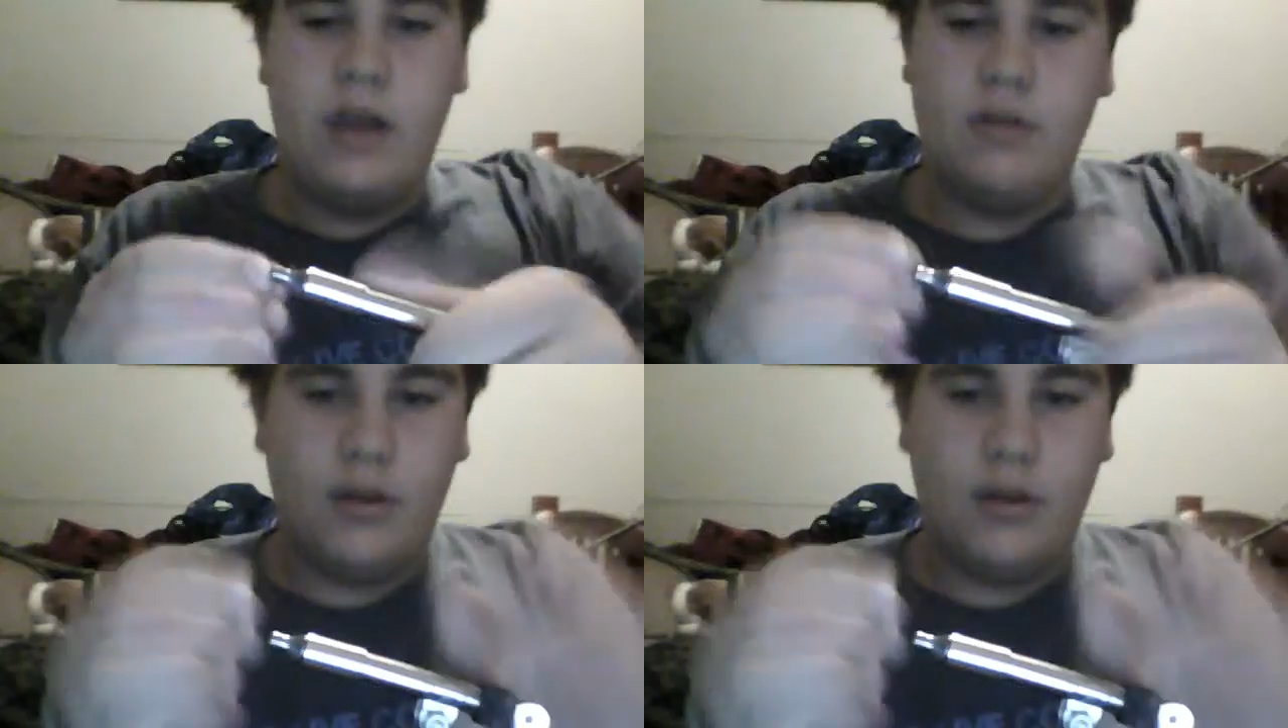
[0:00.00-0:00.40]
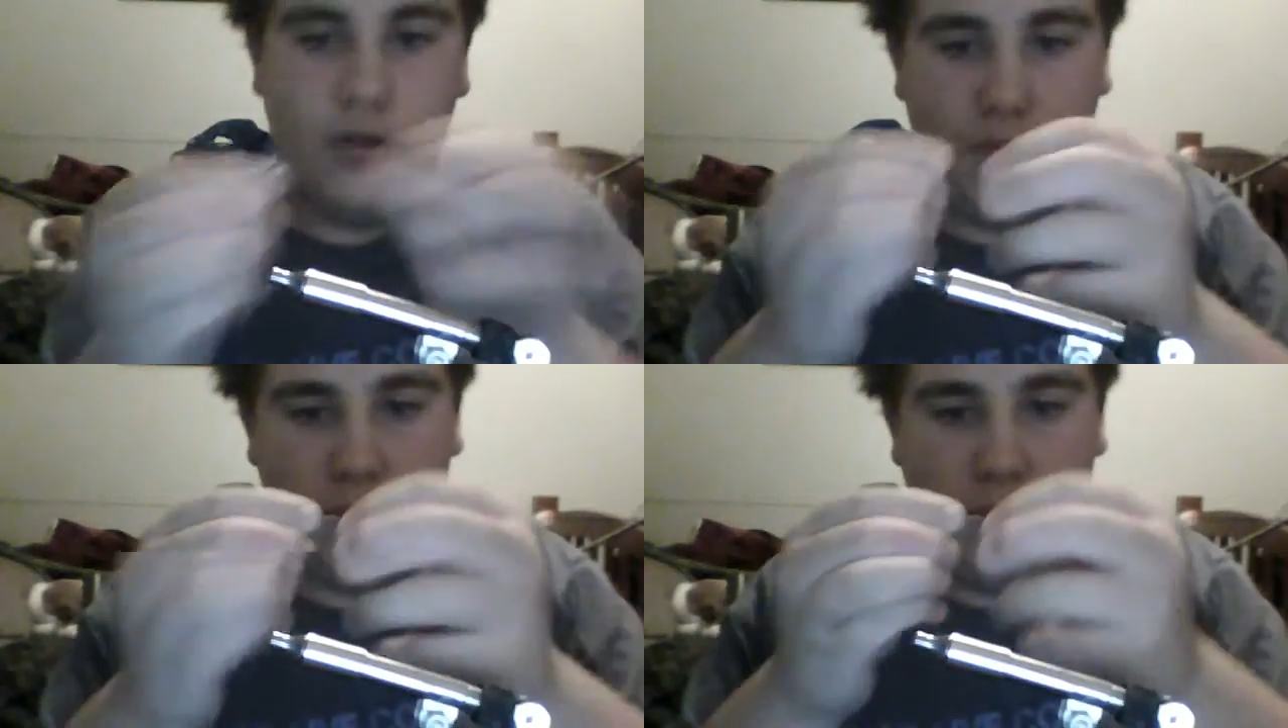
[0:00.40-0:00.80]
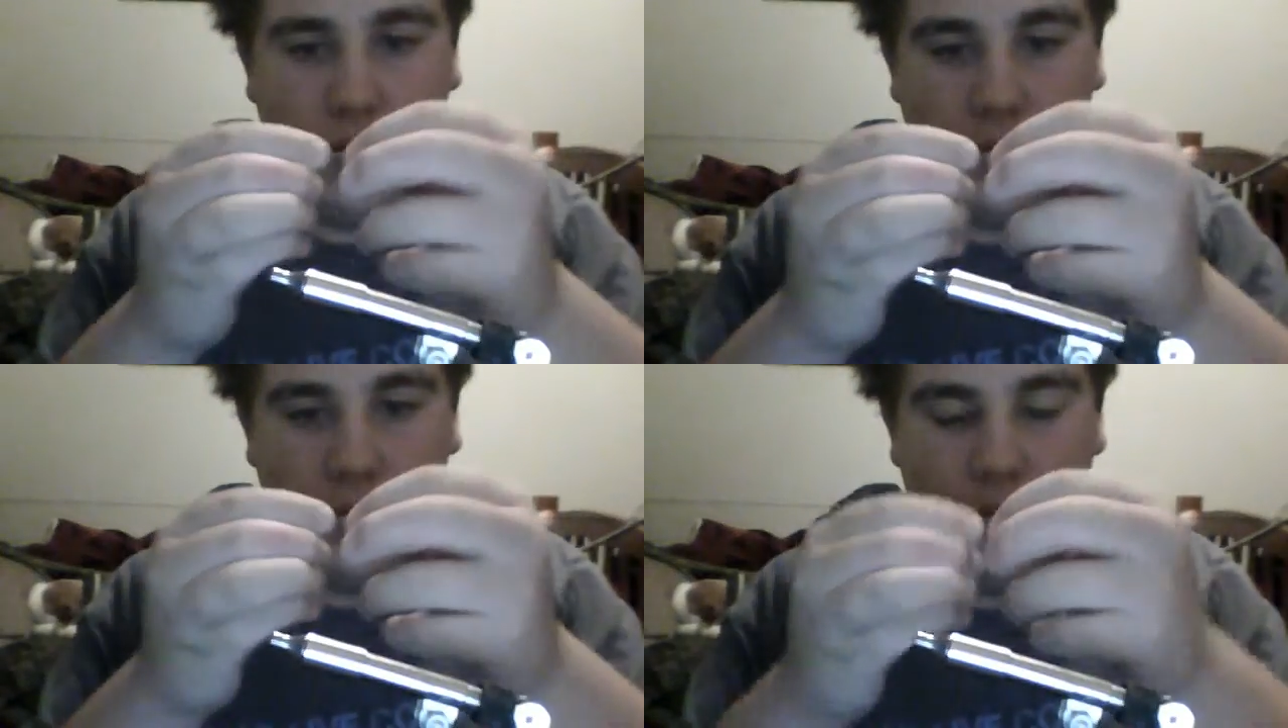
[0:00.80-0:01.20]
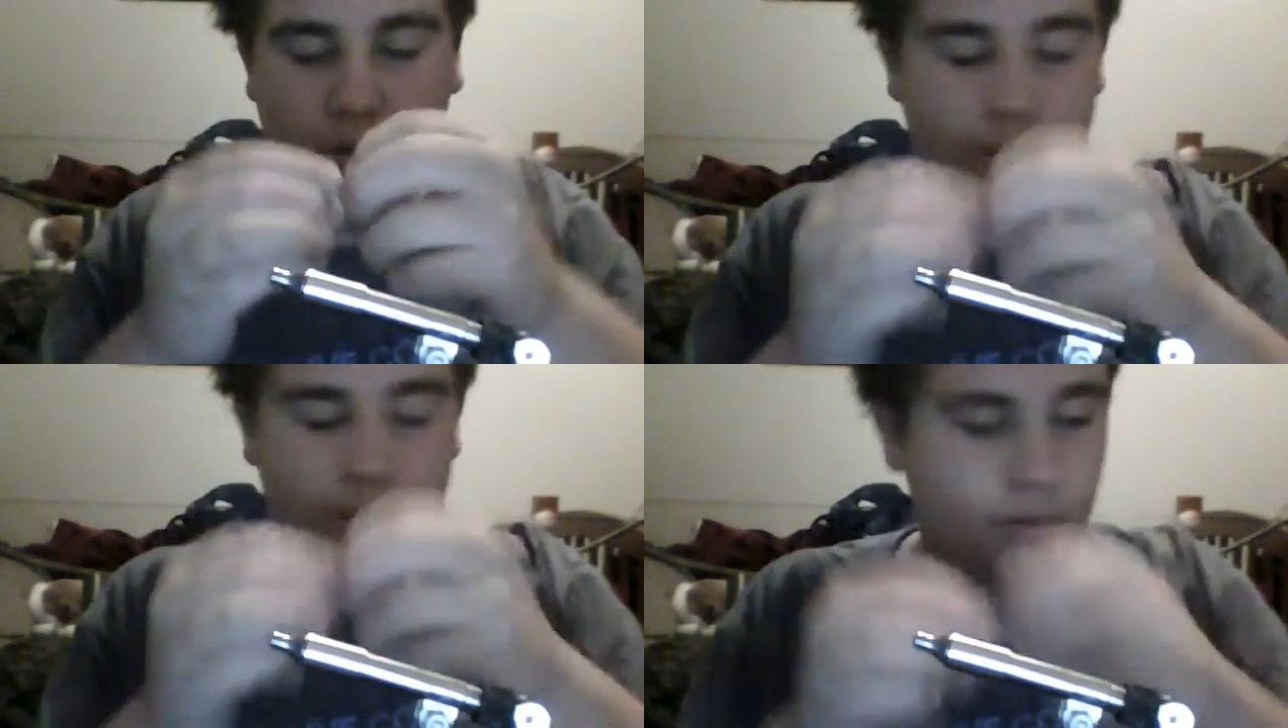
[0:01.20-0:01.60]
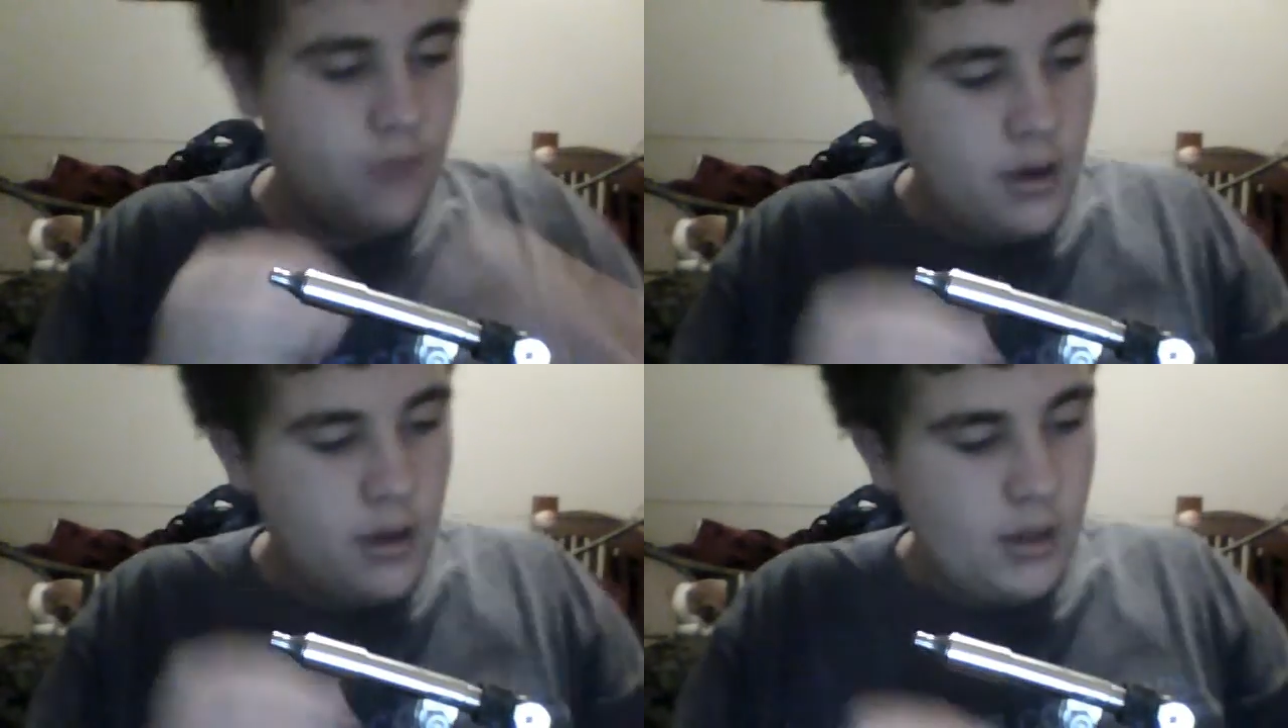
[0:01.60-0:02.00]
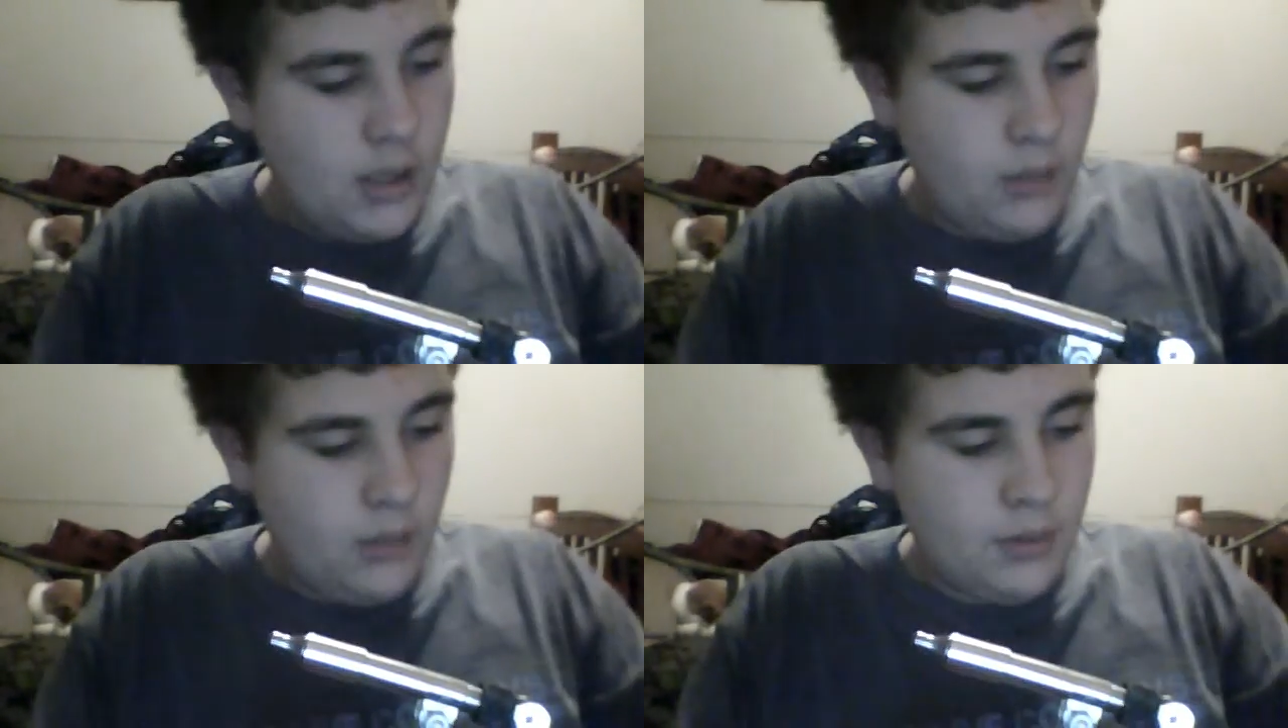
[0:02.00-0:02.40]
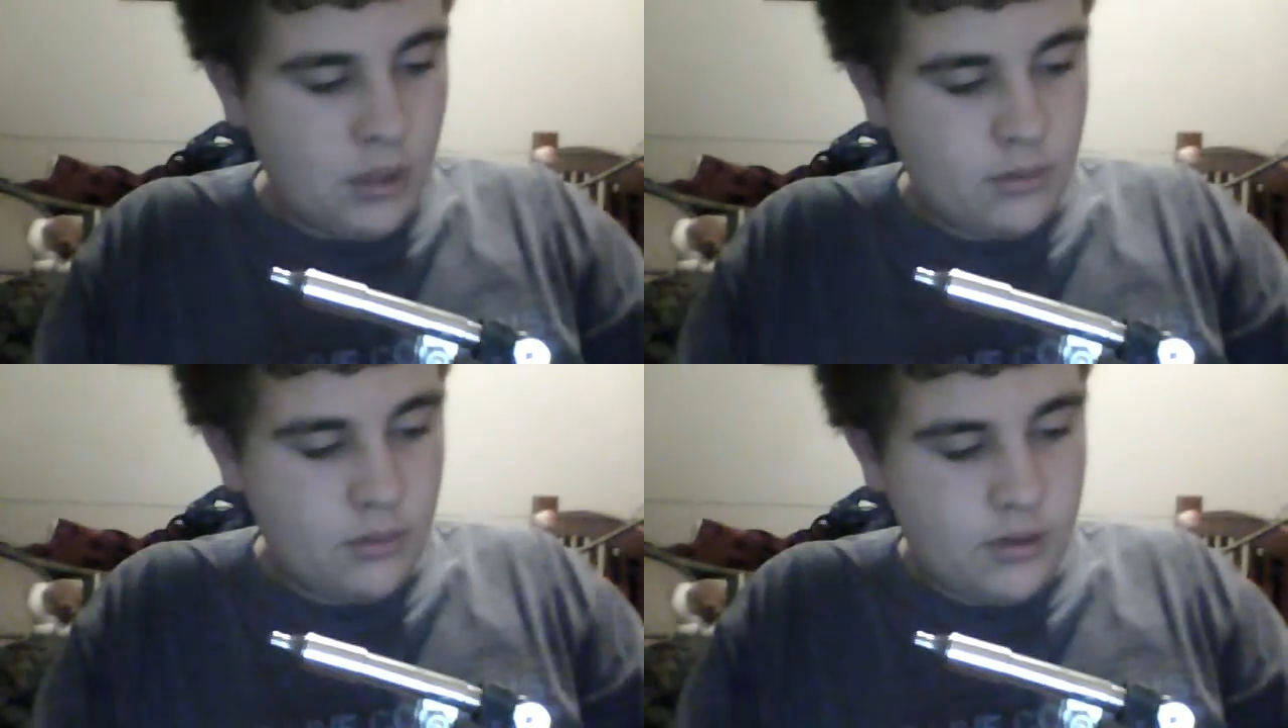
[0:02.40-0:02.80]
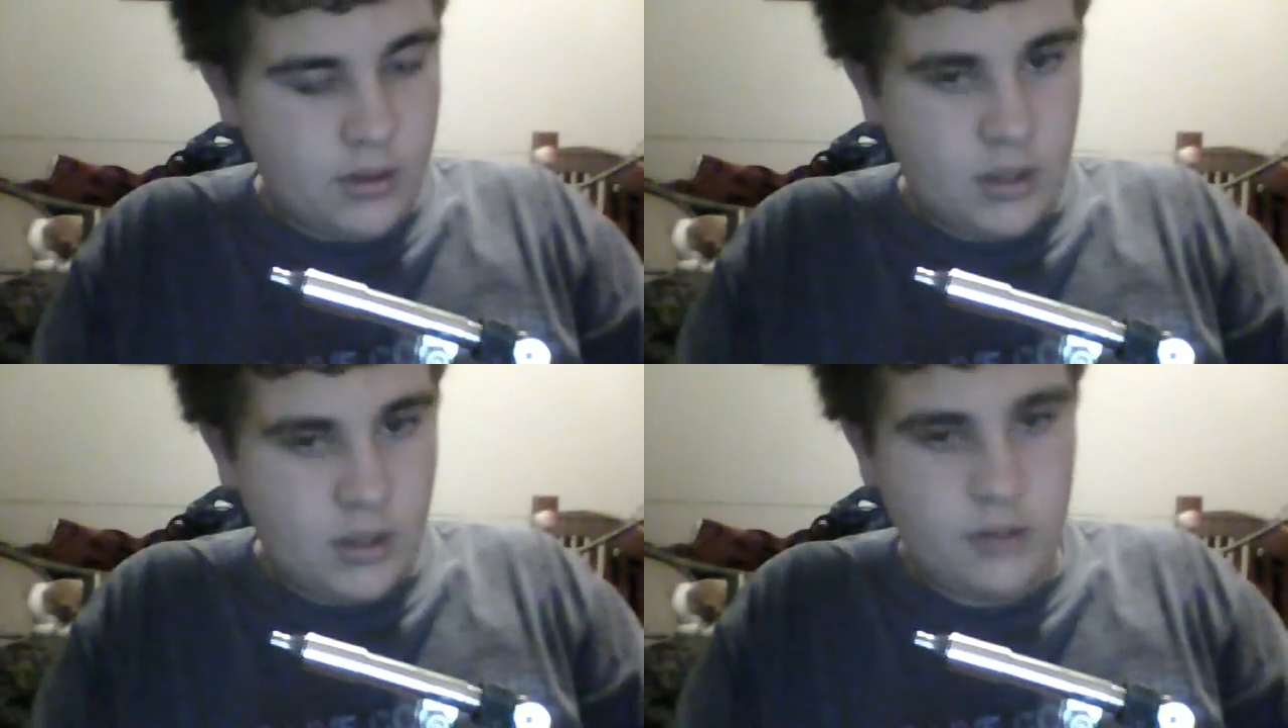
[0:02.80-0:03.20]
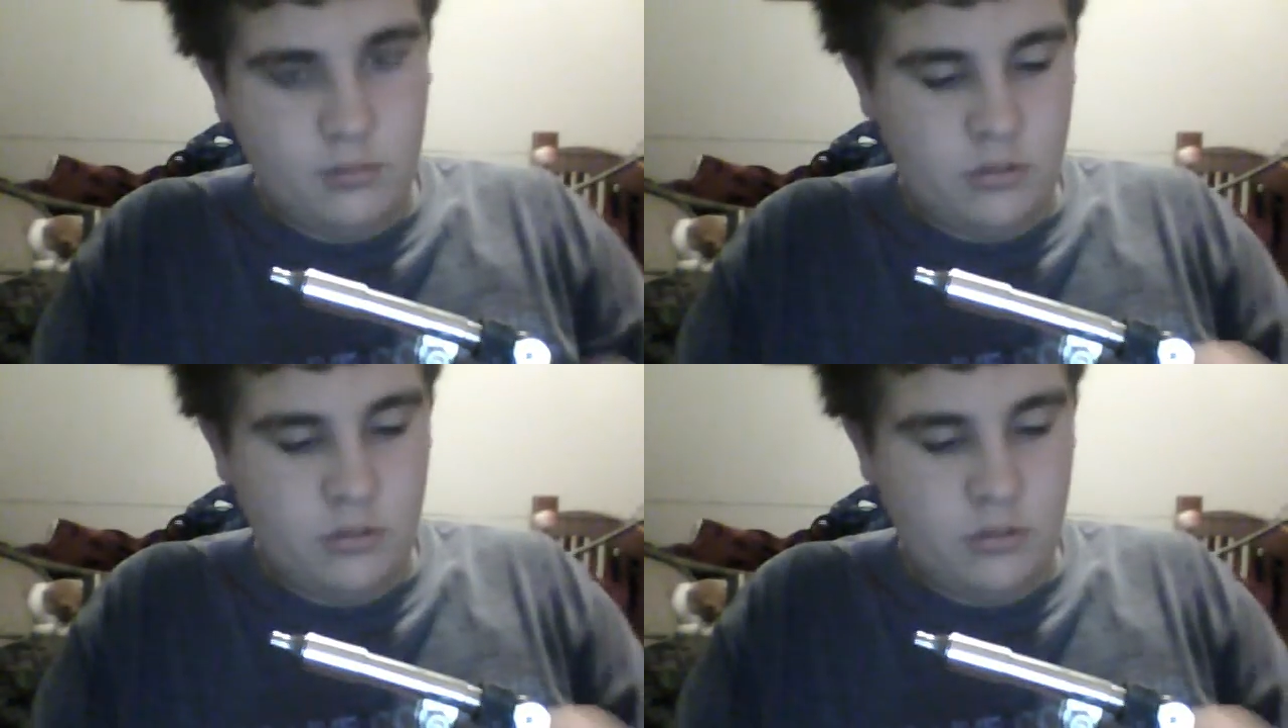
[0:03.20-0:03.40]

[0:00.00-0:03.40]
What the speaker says: are allowed to use barb hooks, but you are not. It sucks.